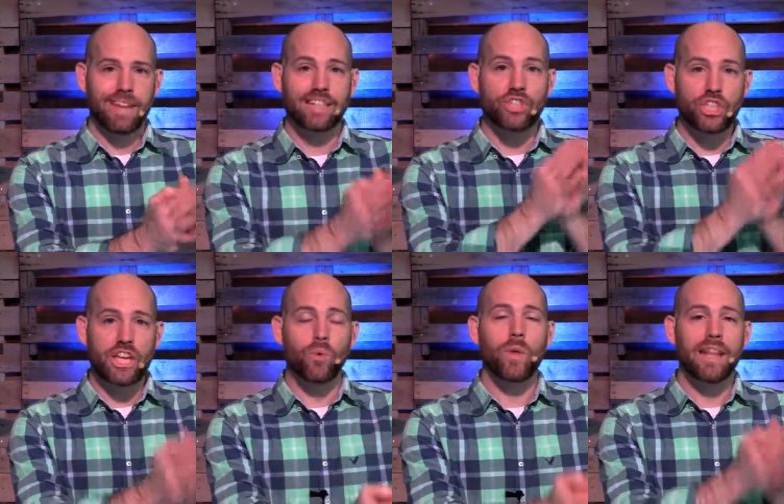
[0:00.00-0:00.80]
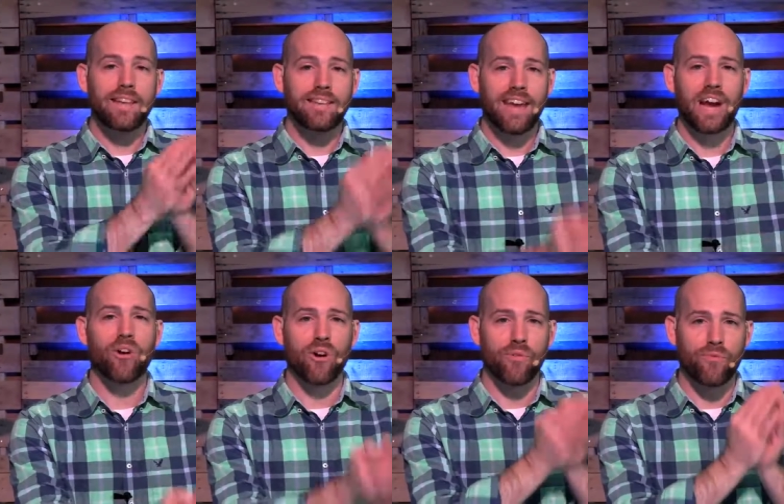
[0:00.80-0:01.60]
and genuinely
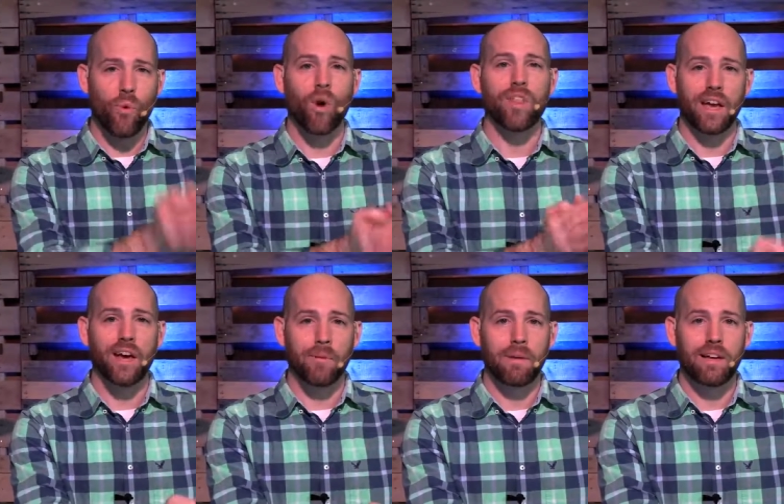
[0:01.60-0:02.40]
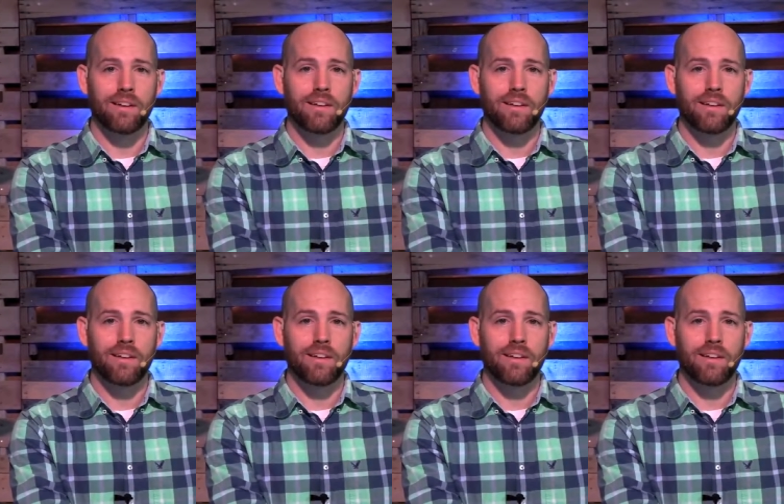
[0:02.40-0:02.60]
cared for them